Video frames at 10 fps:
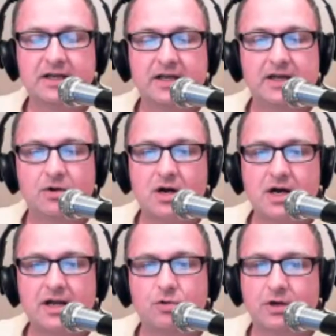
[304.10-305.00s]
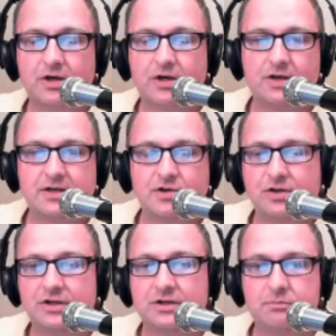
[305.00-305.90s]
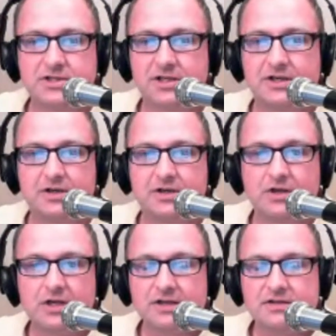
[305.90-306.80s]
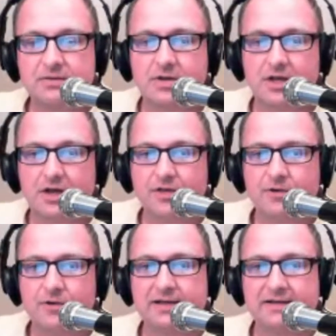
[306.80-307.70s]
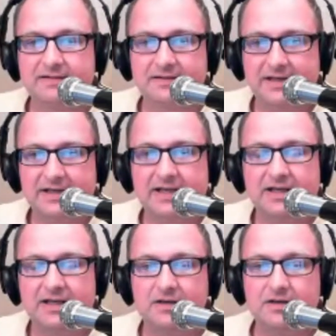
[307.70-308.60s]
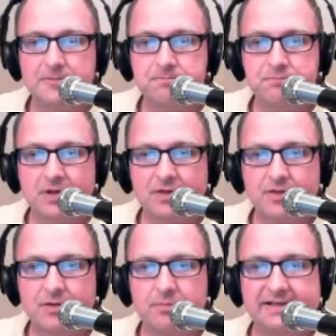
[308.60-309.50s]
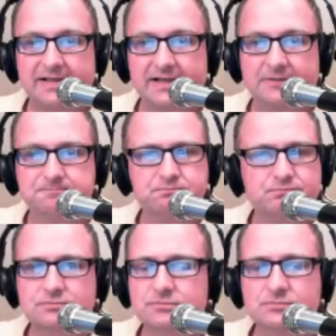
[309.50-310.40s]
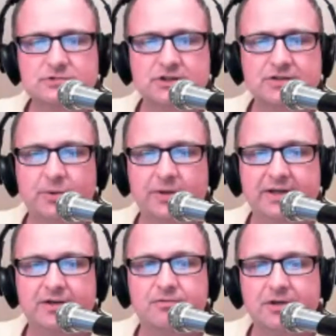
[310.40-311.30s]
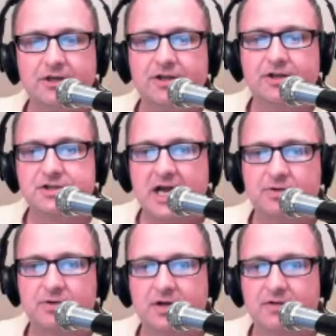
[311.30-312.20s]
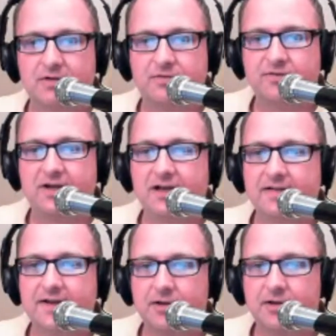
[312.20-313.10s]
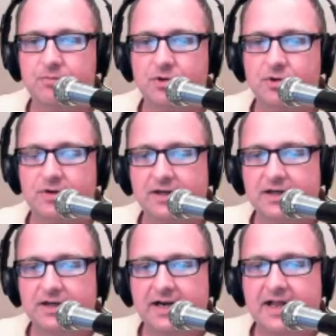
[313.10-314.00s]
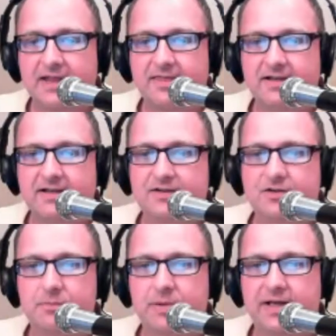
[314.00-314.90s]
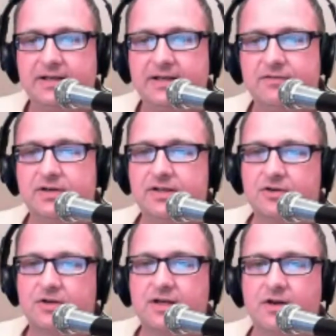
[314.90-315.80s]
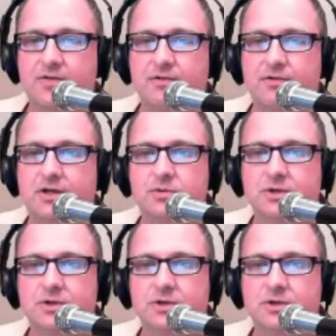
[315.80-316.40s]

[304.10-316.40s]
in Ohio quicker than you could to Michigan or some of the other places in the Big Ten. So he did a really good job of selling that up north, and I think that's going to pay dividends on down the road.